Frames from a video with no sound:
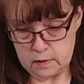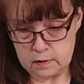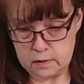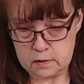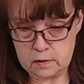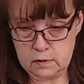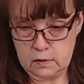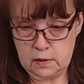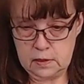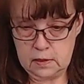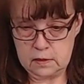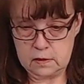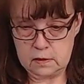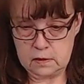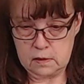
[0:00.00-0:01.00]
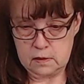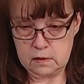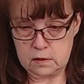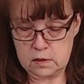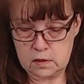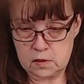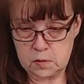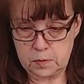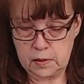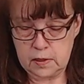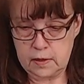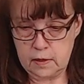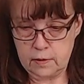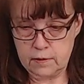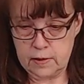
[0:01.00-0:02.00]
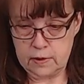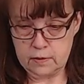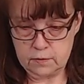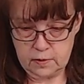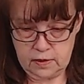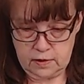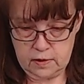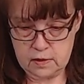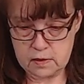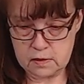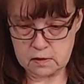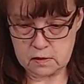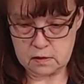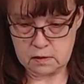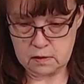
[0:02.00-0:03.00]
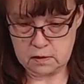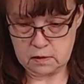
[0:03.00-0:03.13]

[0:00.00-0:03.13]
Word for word: So let's let's just play around with this.